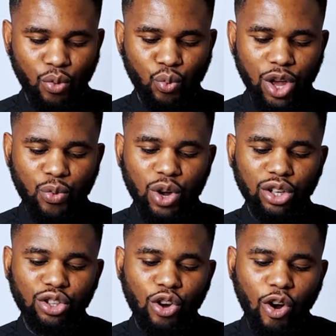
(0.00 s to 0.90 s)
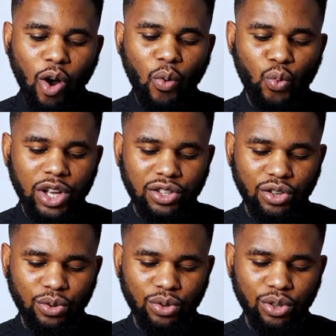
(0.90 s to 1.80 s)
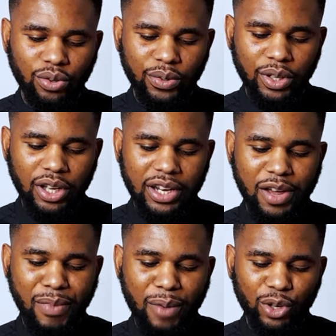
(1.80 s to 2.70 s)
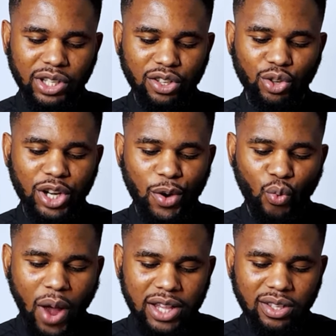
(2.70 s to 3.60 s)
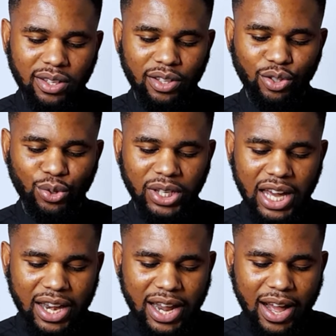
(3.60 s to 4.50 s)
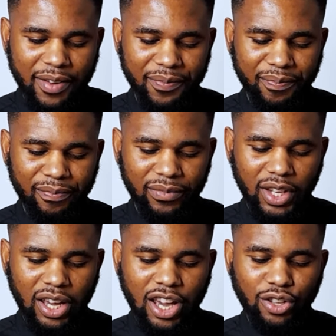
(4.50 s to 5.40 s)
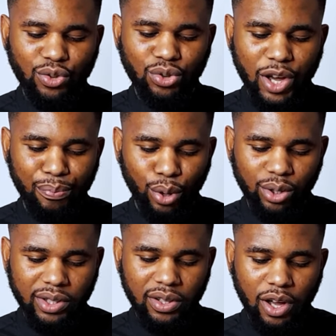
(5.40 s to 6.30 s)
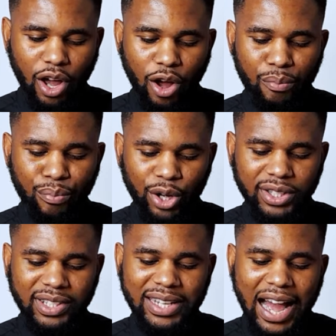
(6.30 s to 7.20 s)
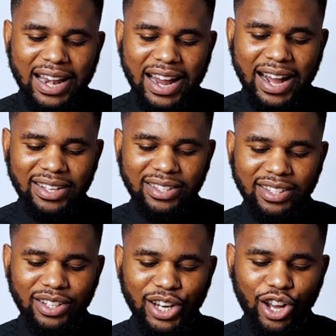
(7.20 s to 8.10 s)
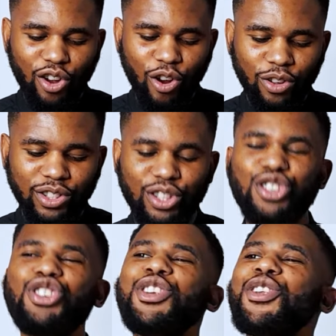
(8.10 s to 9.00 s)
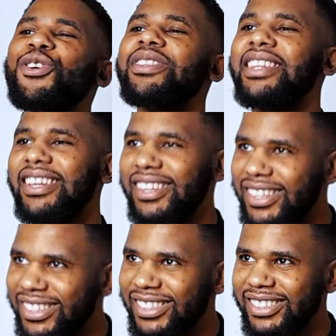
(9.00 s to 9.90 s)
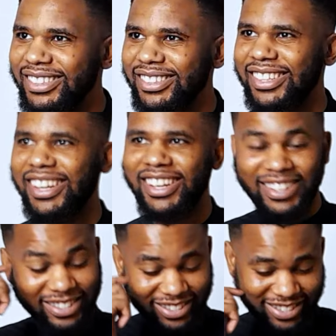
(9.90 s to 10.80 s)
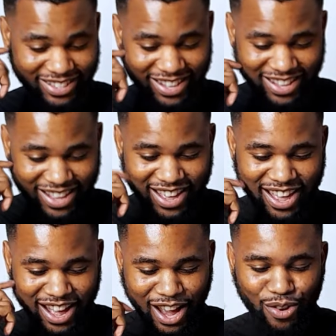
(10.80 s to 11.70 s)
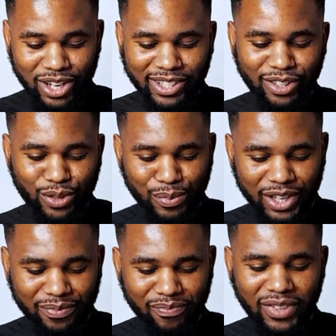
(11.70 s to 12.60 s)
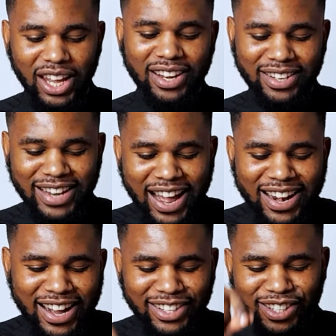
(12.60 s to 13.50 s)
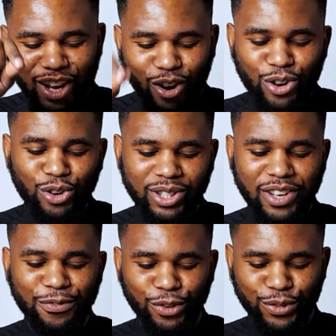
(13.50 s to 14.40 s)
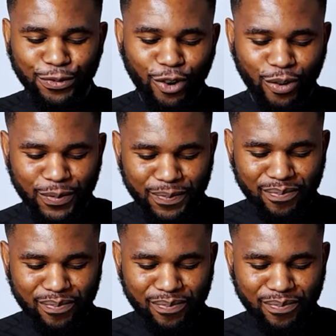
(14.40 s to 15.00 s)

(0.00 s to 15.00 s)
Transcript: We will go with you. The Bible says, So they went together into the boat, but that night they caught nothing. Ha. Are you listening to me? That night they caught nothing. Verse 4.